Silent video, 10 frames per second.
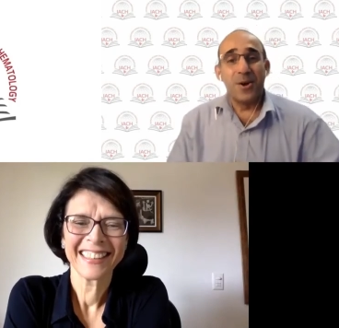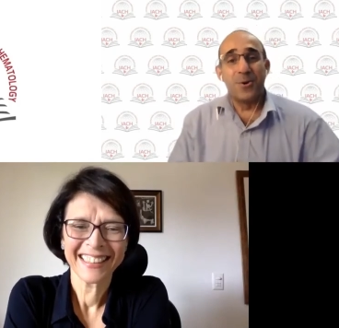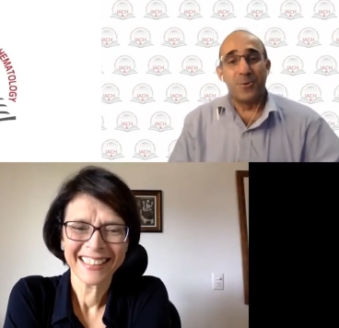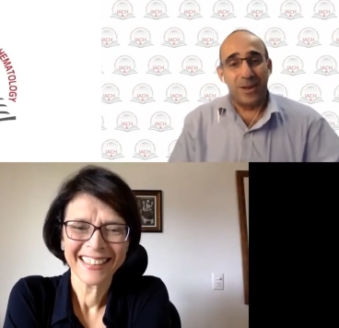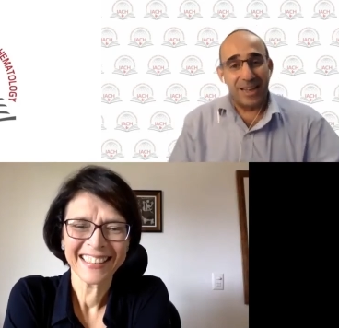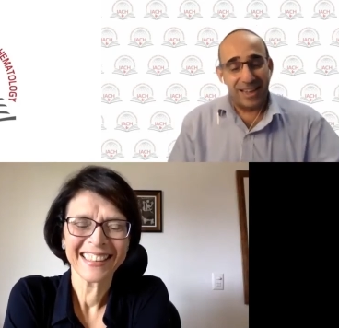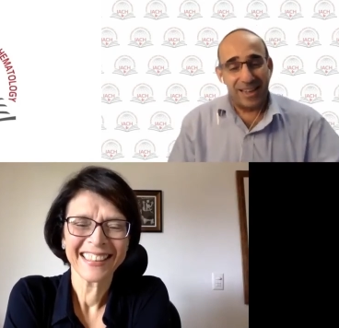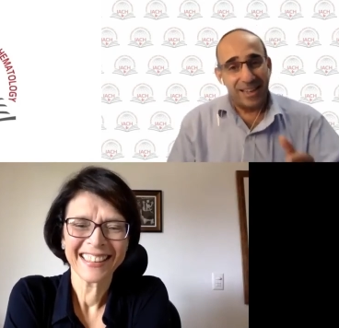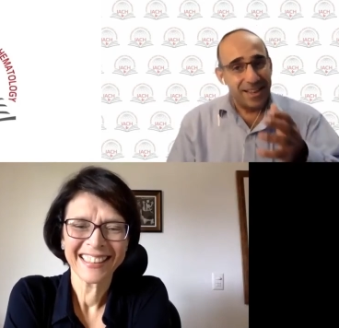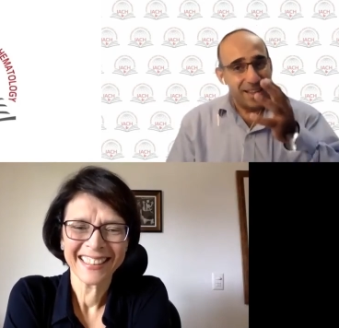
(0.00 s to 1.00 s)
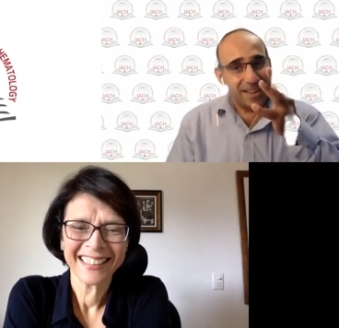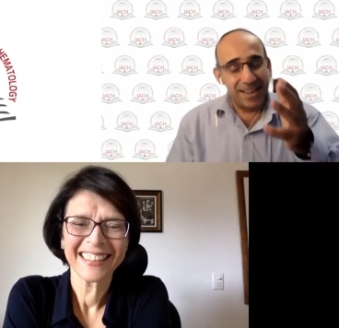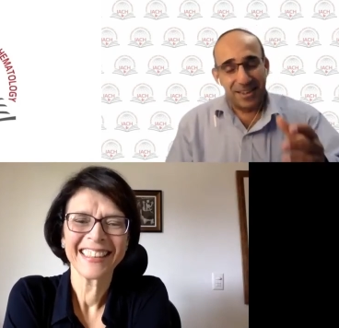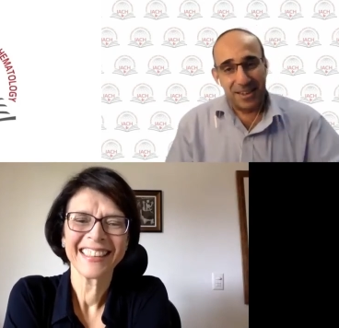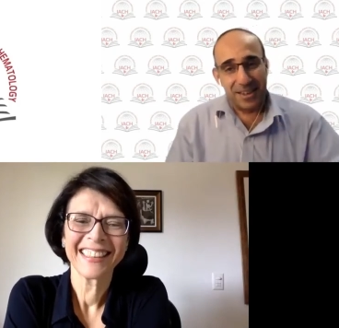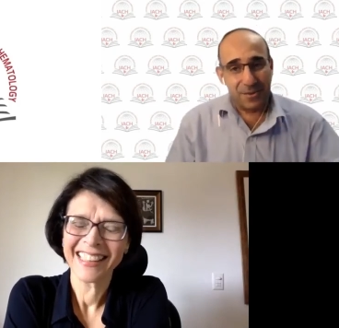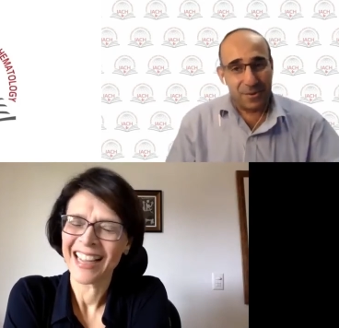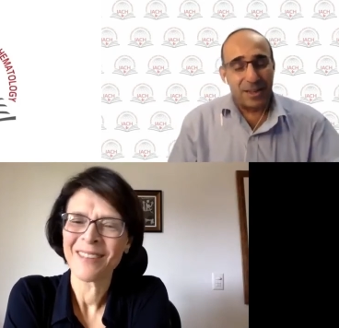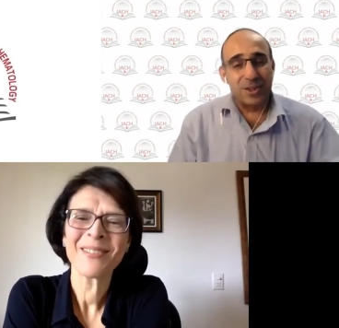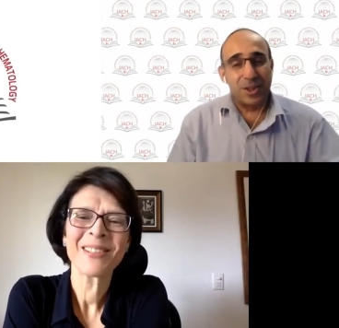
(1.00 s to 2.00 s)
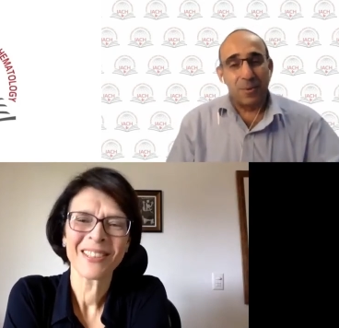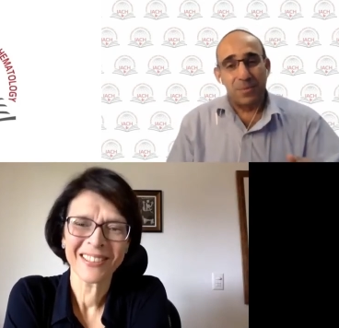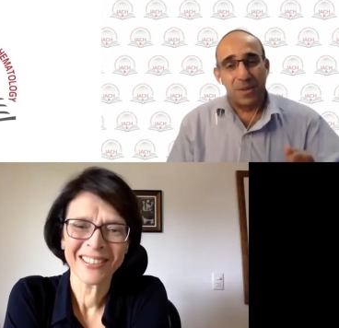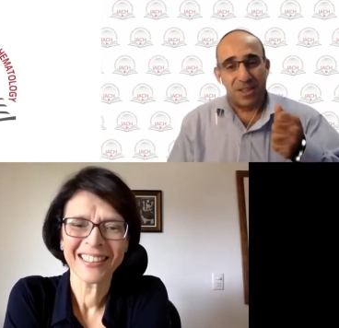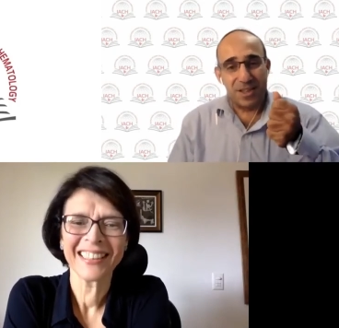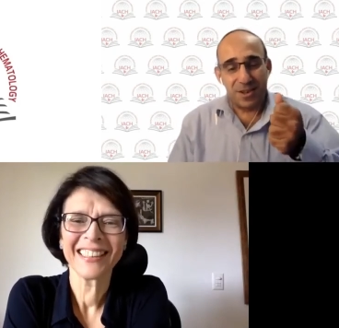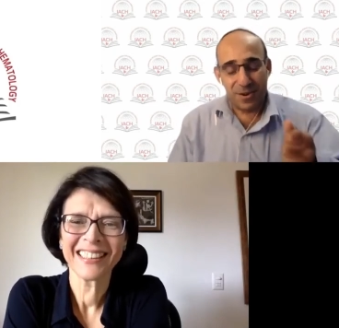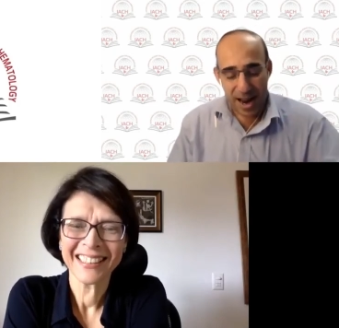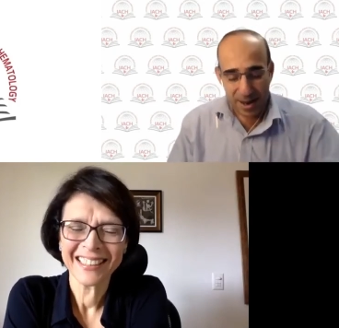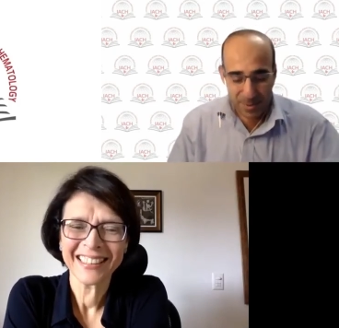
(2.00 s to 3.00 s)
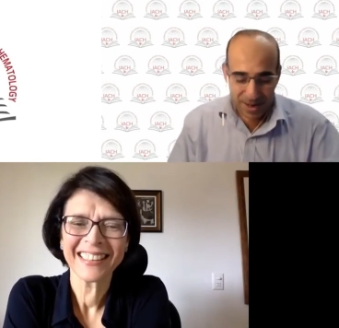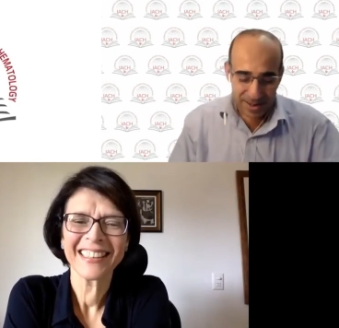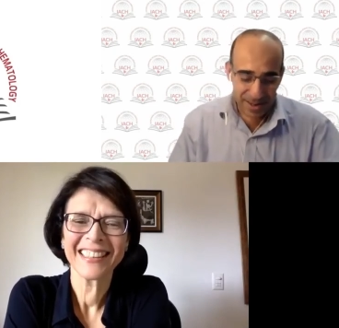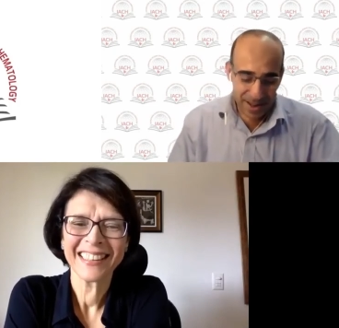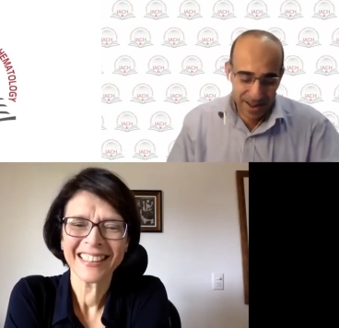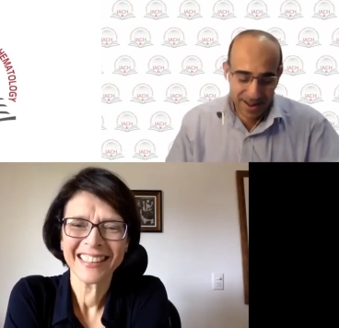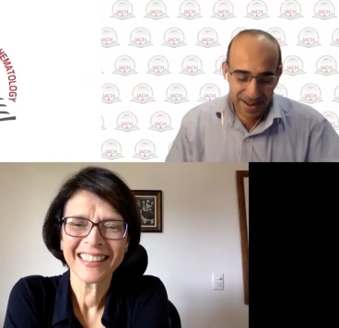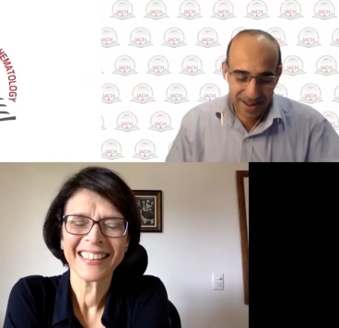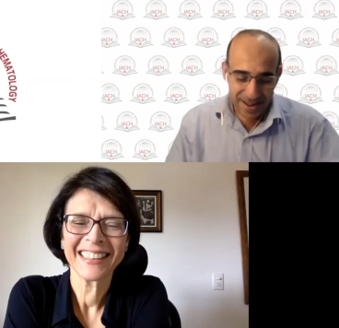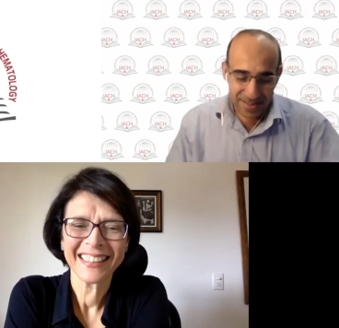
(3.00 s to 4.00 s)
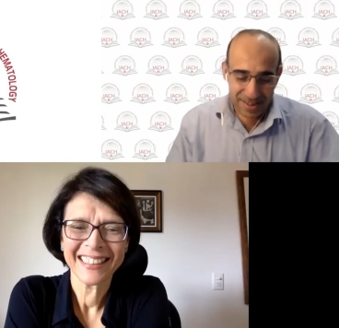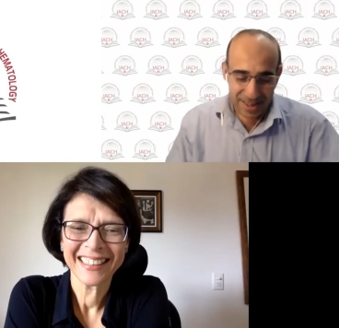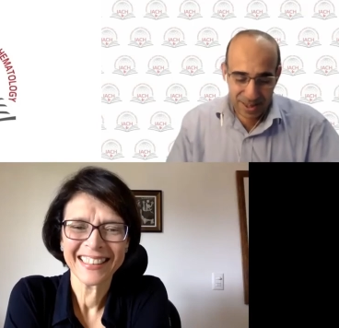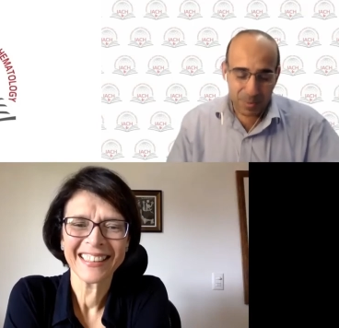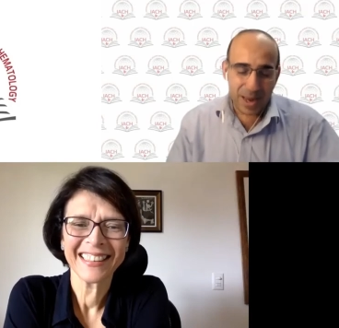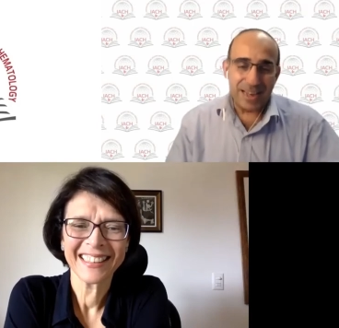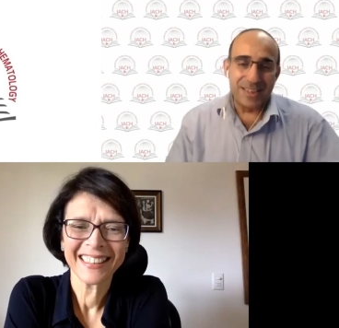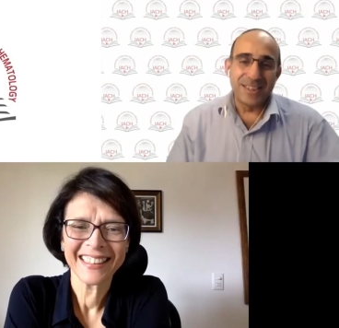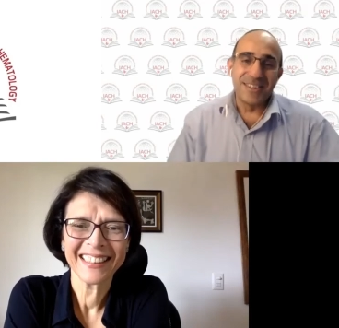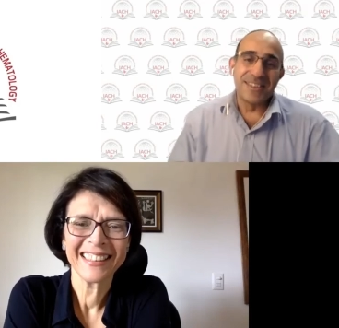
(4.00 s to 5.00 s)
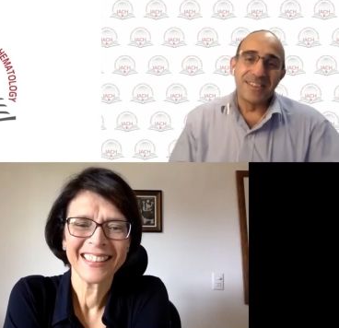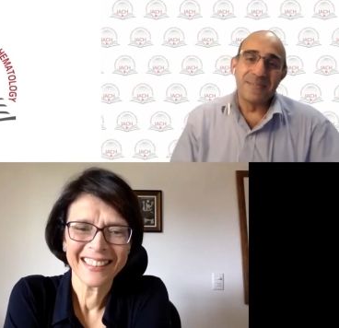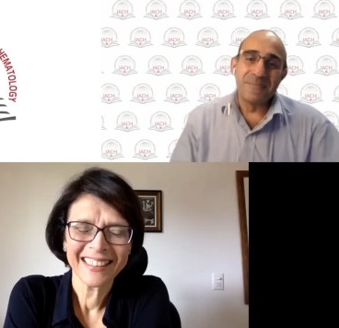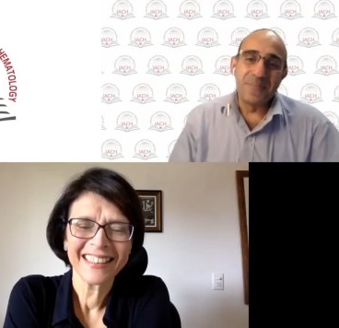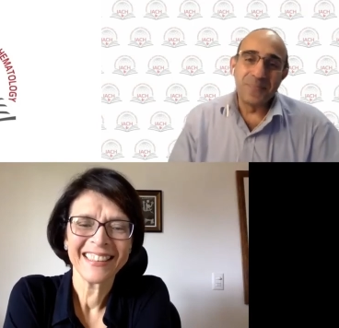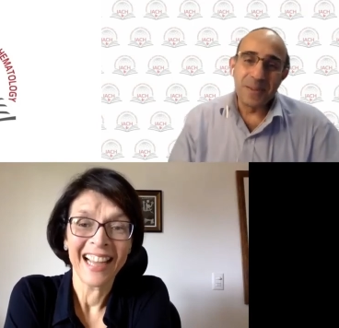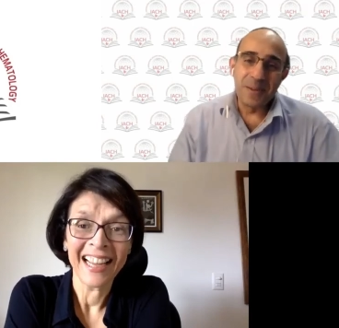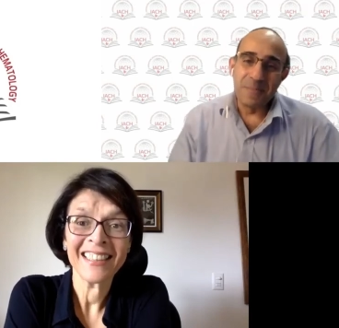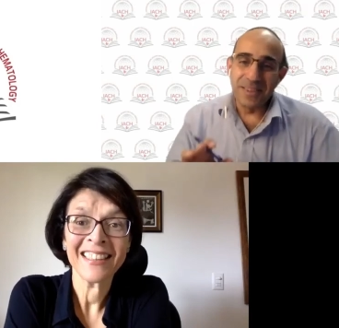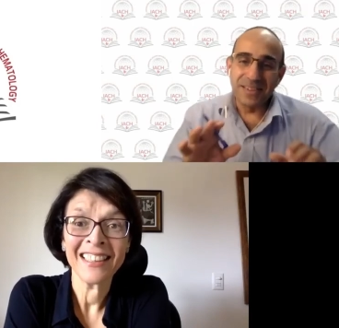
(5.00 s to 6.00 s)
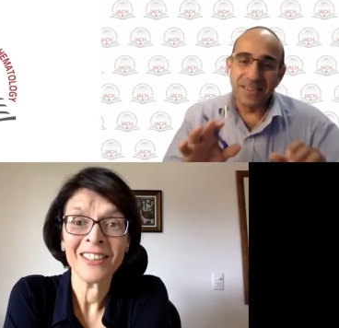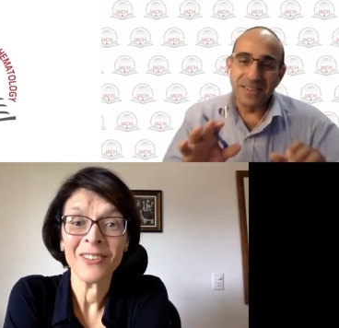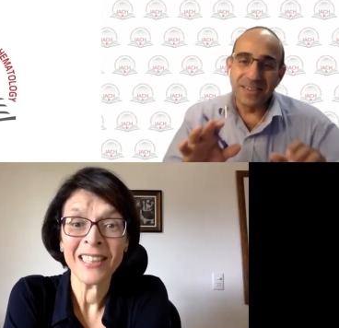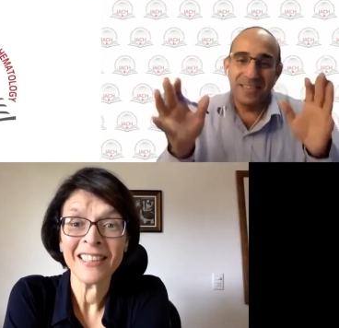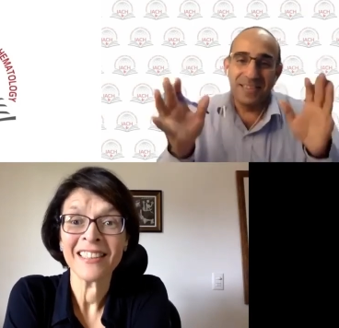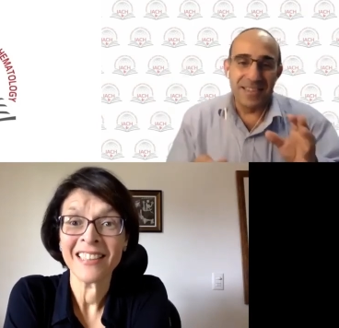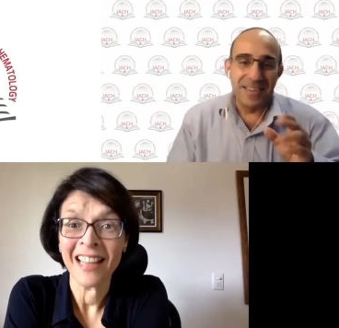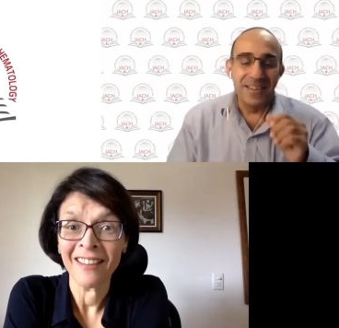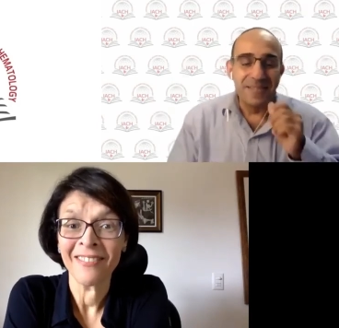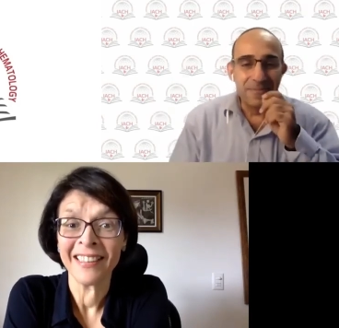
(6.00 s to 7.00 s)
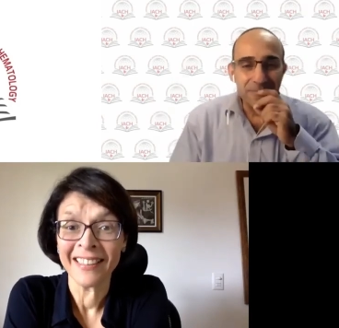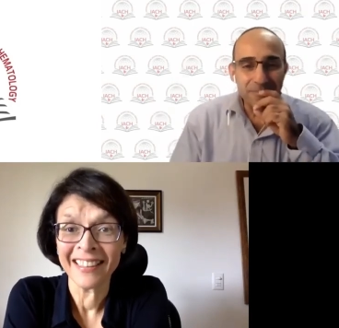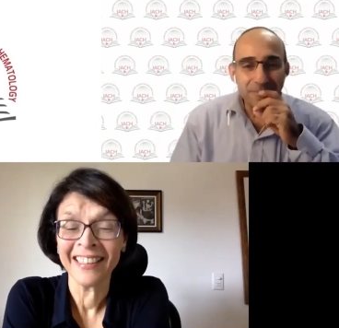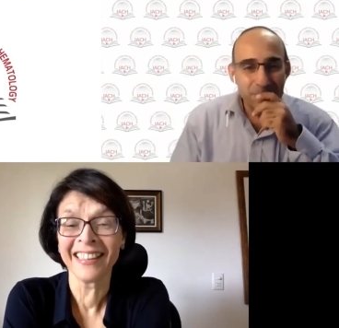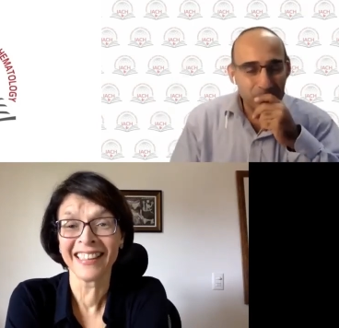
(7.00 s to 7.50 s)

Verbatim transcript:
Speaker 1: who really uh, did a great Absolutely. job describing uh, these patients.
Speaker 2: 1927.